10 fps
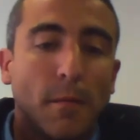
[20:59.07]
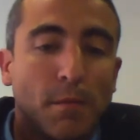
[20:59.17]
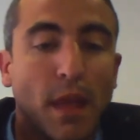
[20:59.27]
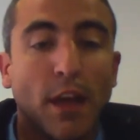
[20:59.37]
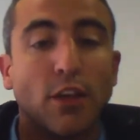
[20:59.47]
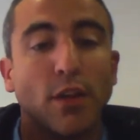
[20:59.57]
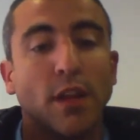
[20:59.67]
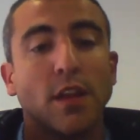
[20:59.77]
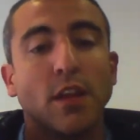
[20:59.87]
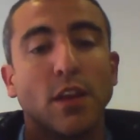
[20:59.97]
Yeah, so
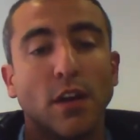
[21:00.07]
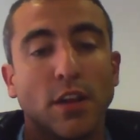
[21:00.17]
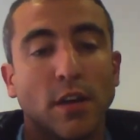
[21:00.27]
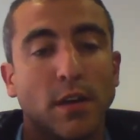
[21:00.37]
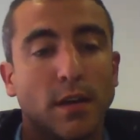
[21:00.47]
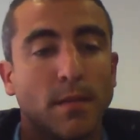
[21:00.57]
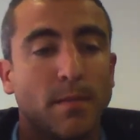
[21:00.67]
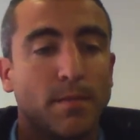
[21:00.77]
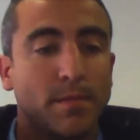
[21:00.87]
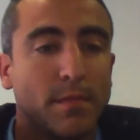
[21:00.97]
this is also
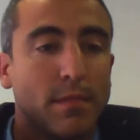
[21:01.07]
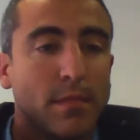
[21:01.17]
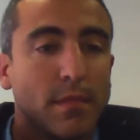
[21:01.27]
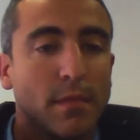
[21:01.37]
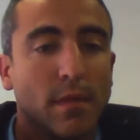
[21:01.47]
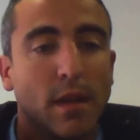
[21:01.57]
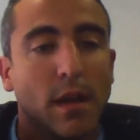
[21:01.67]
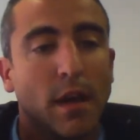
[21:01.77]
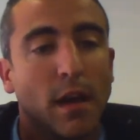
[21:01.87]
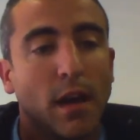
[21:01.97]

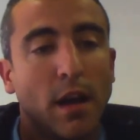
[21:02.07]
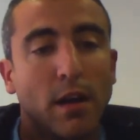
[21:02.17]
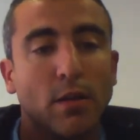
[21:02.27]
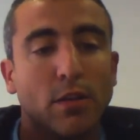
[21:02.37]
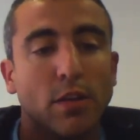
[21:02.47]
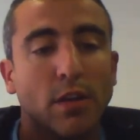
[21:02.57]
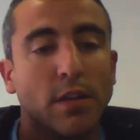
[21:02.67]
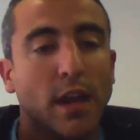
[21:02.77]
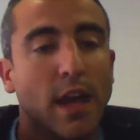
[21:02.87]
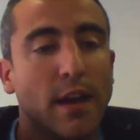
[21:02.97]
a good source.
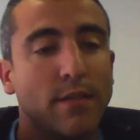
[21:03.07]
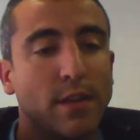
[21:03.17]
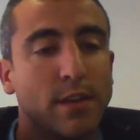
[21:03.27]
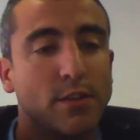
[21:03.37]
They have a